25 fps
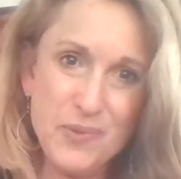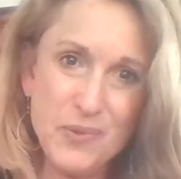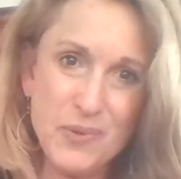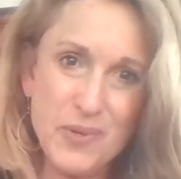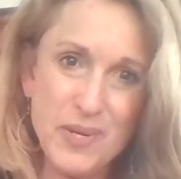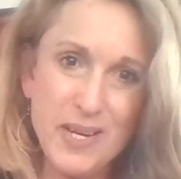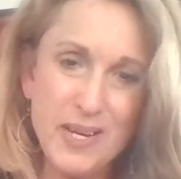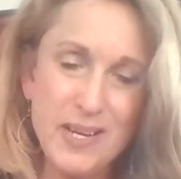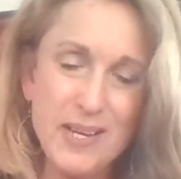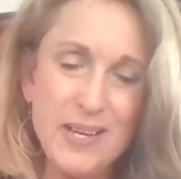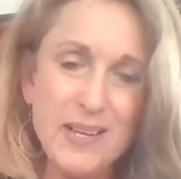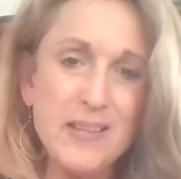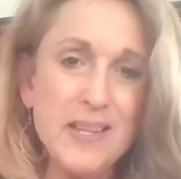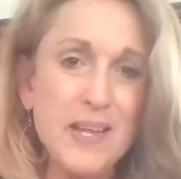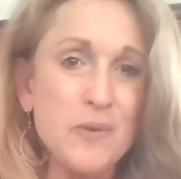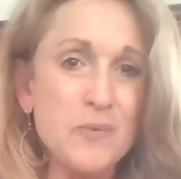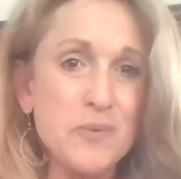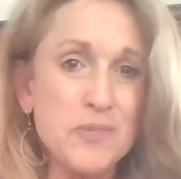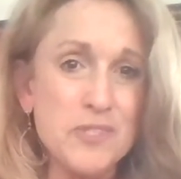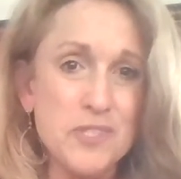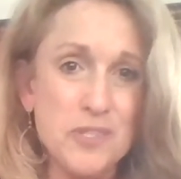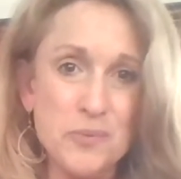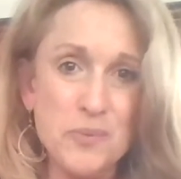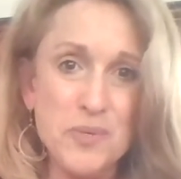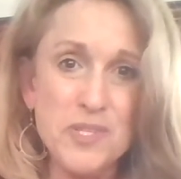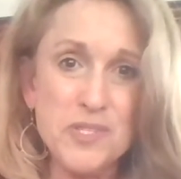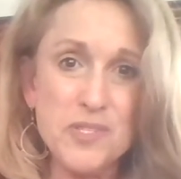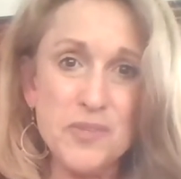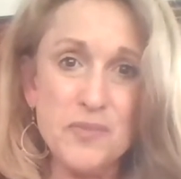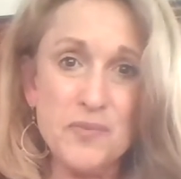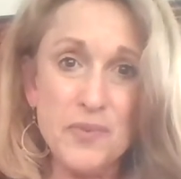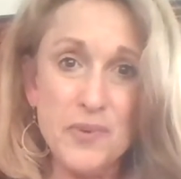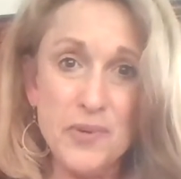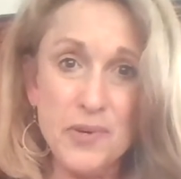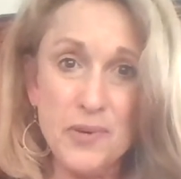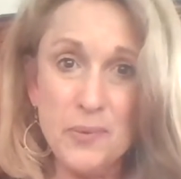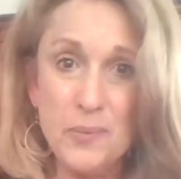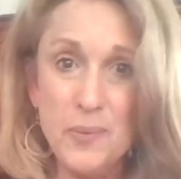Right? And that was the reason
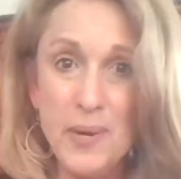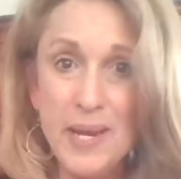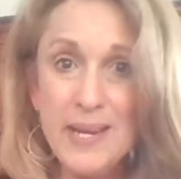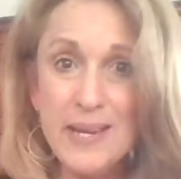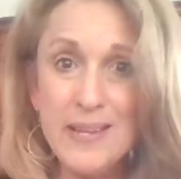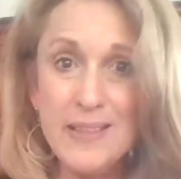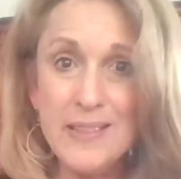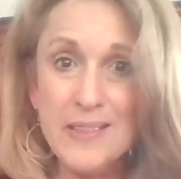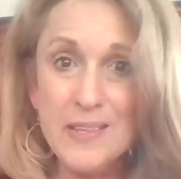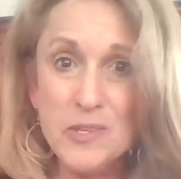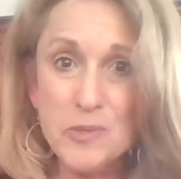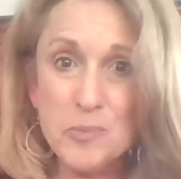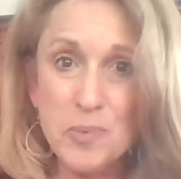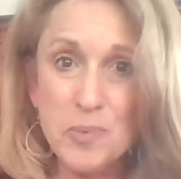for her writing this